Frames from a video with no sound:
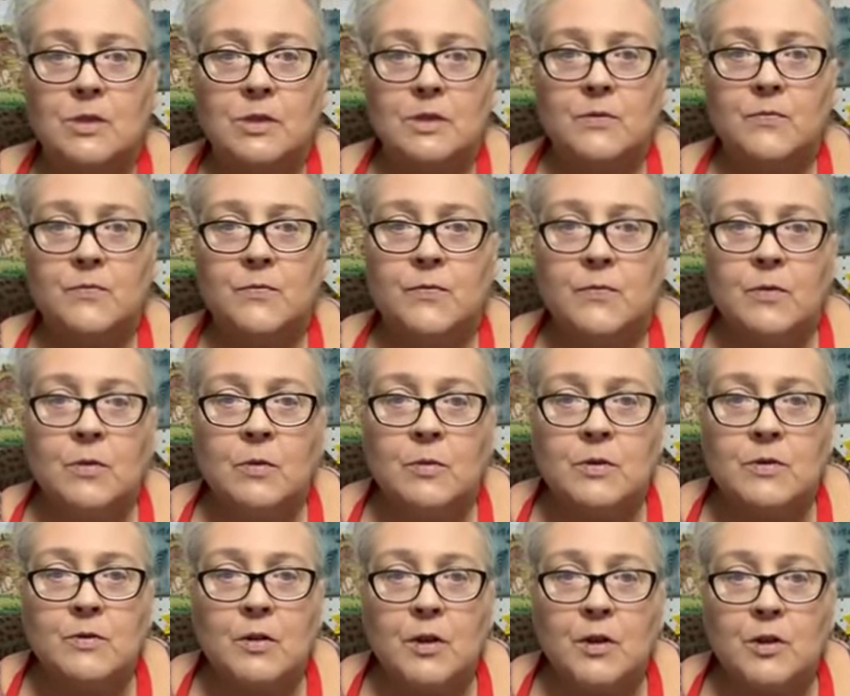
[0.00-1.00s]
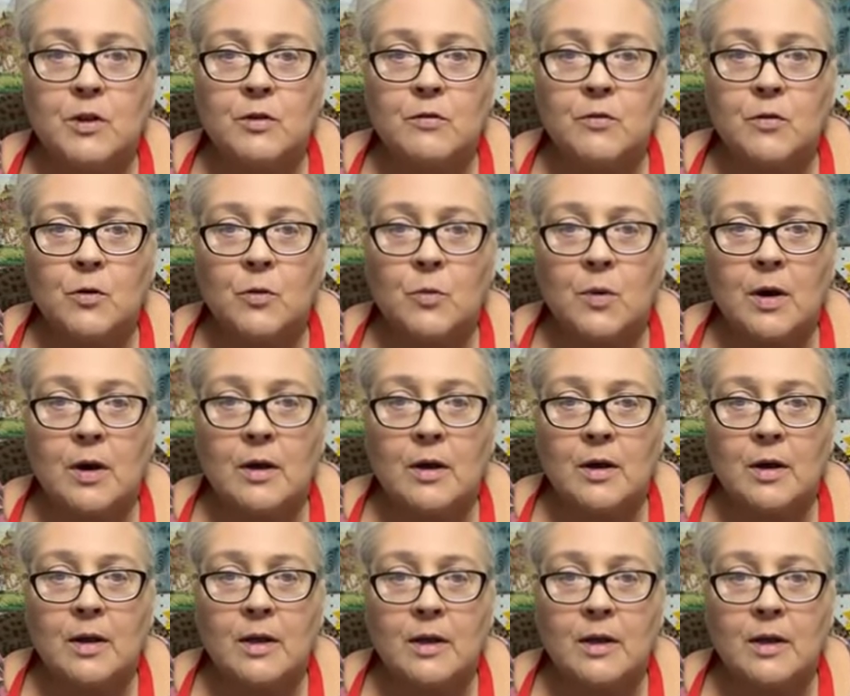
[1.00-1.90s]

Just following you for a while,